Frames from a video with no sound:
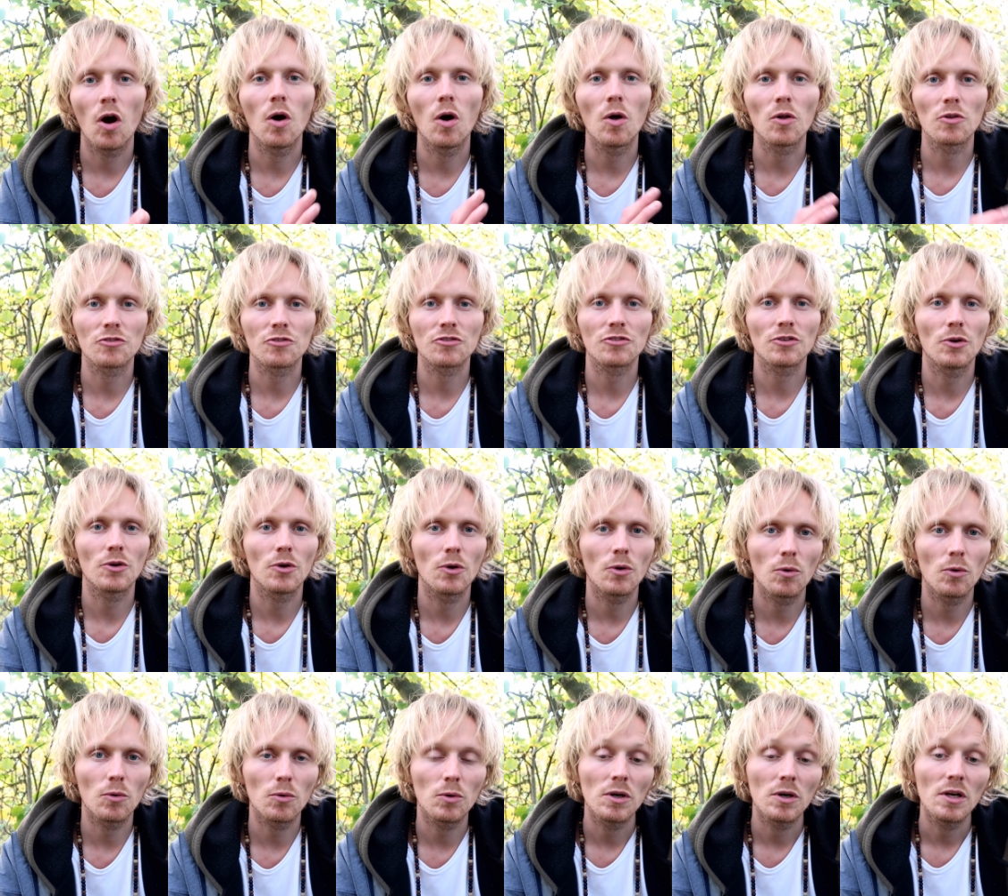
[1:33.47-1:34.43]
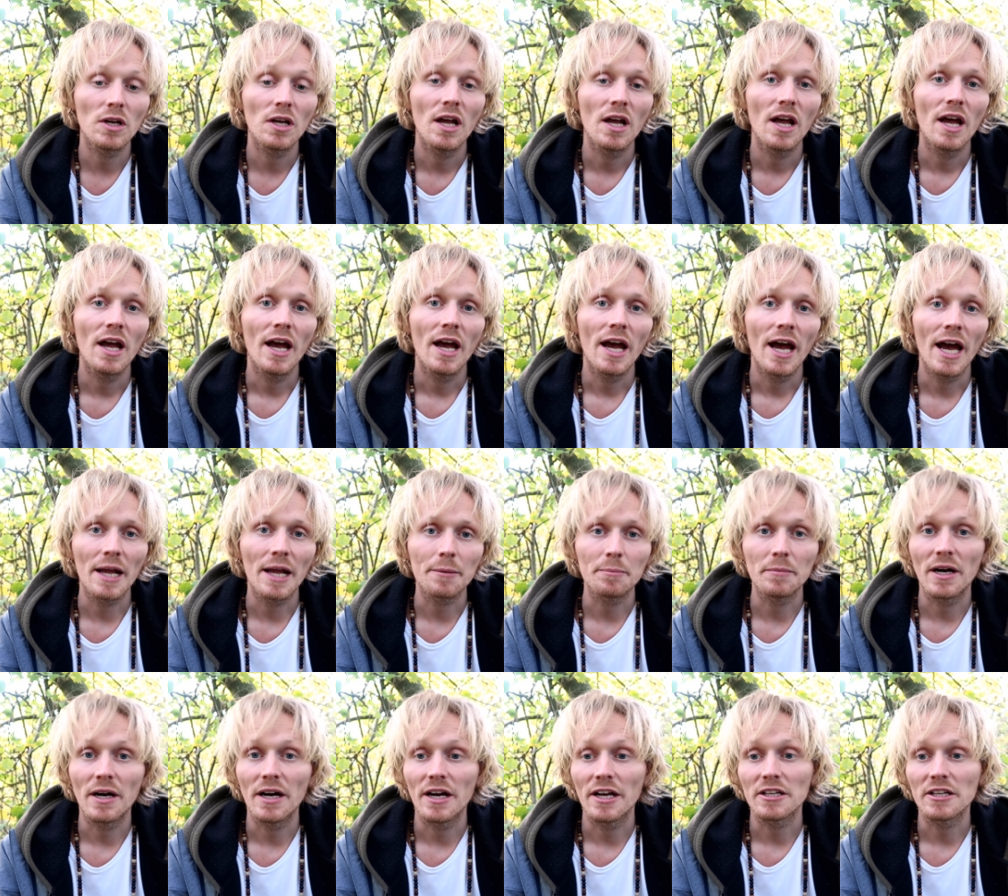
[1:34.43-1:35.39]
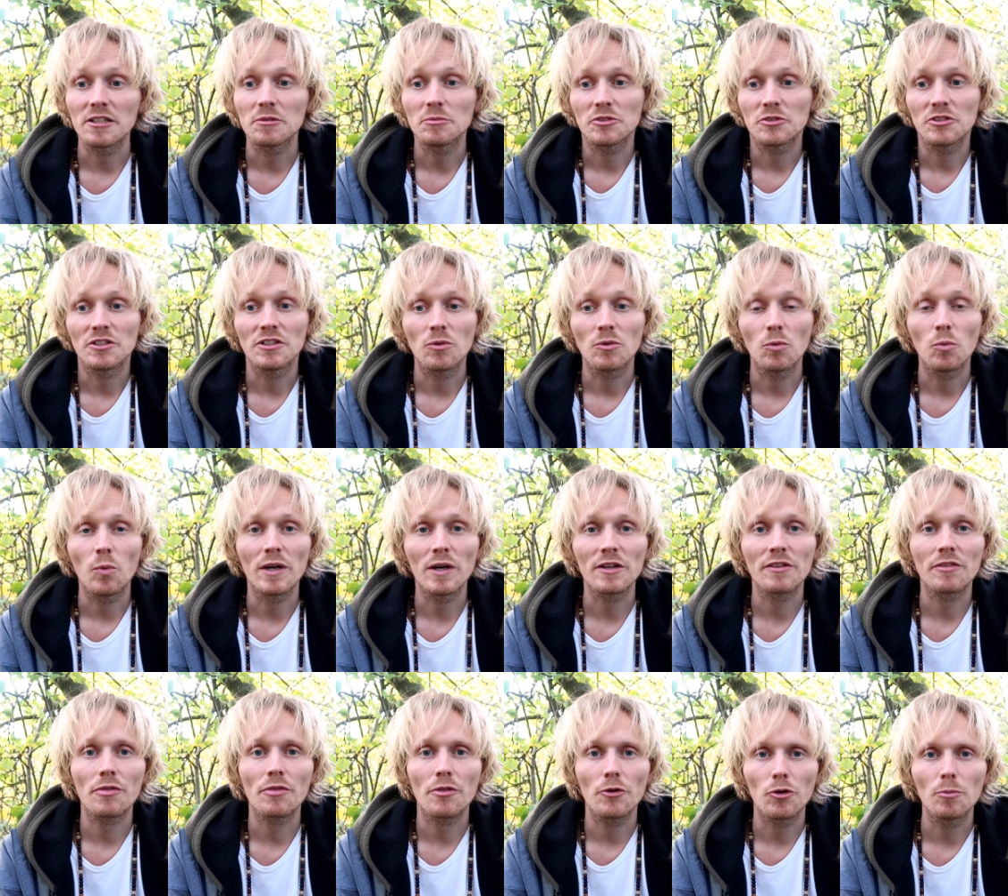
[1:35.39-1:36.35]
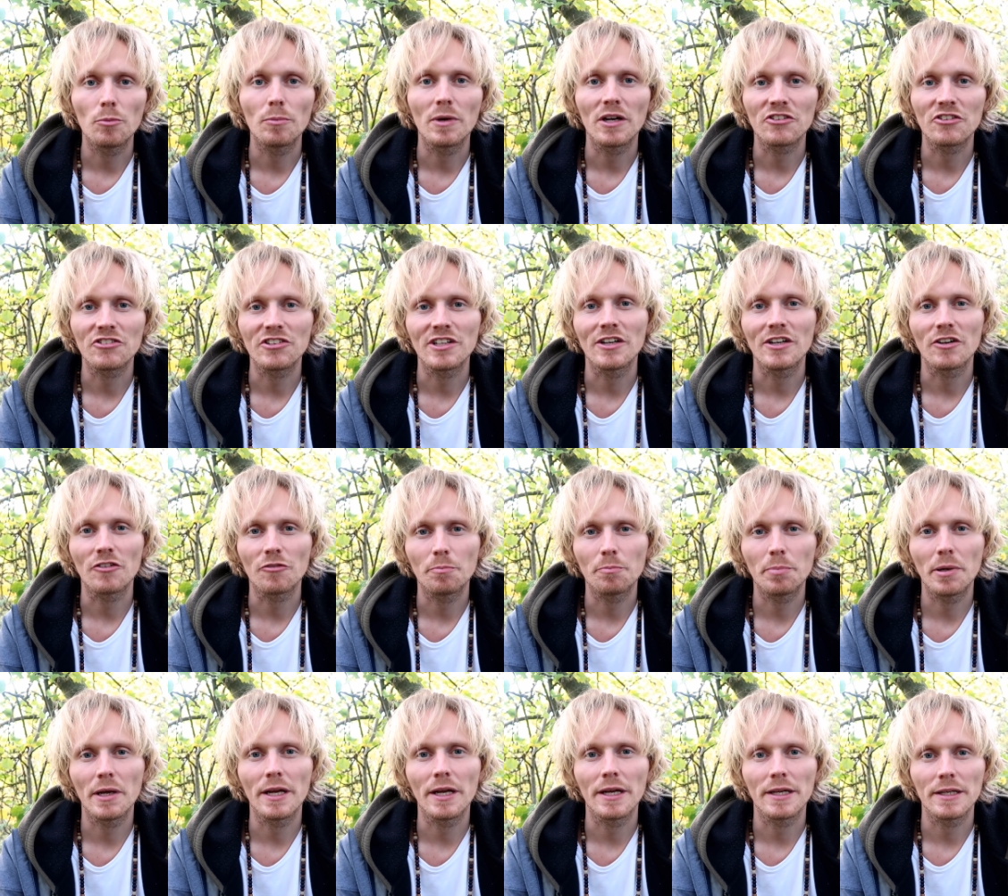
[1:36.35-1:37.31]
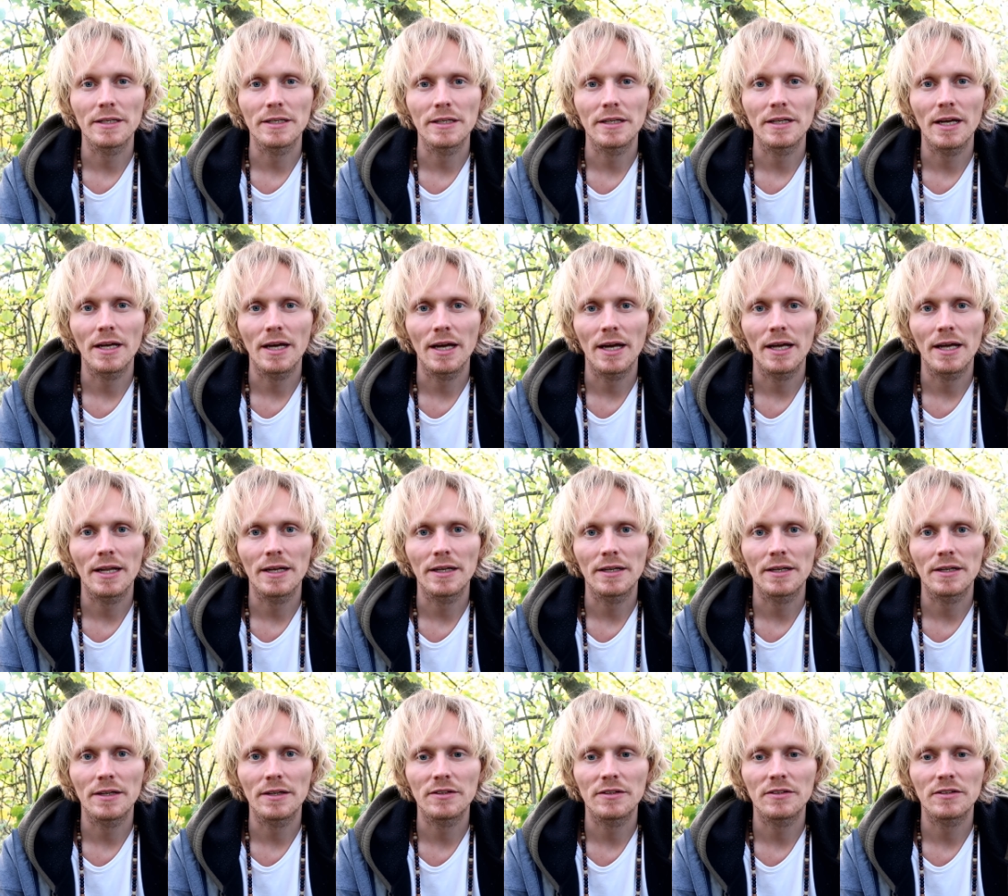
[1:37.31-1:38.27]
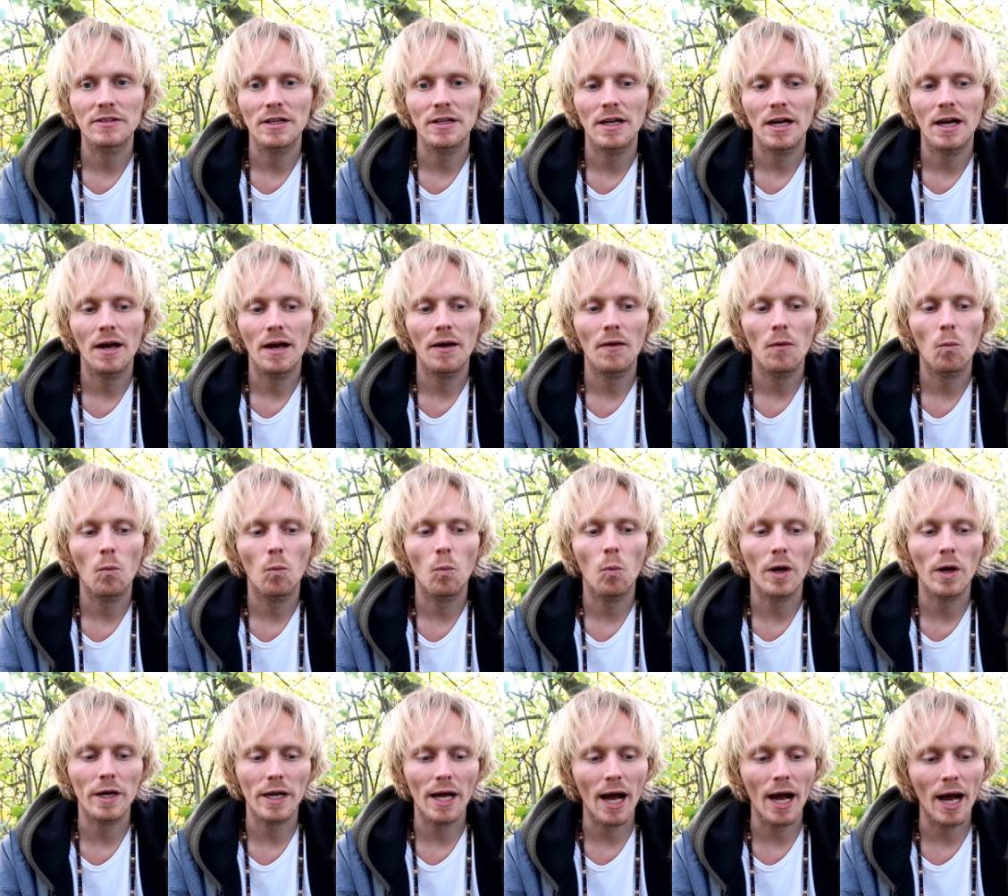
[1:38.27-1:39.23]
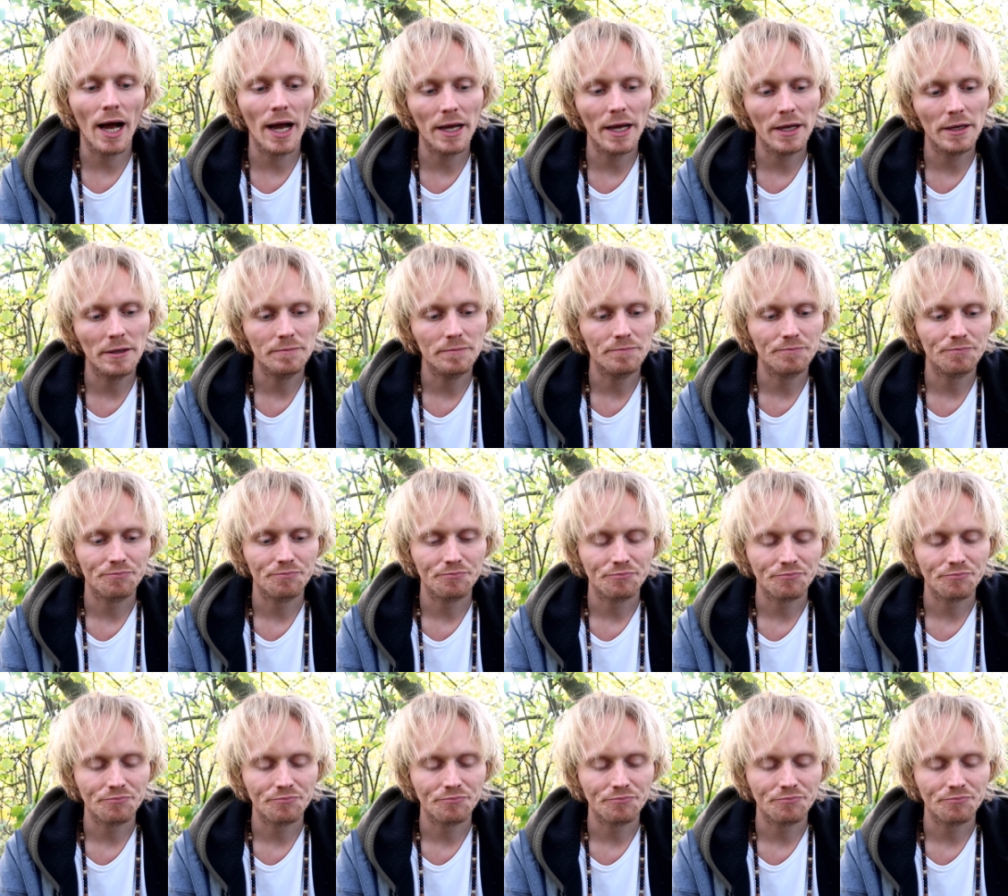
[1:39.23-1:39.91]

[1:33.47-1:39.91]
also had went through my share of pain. And what I'm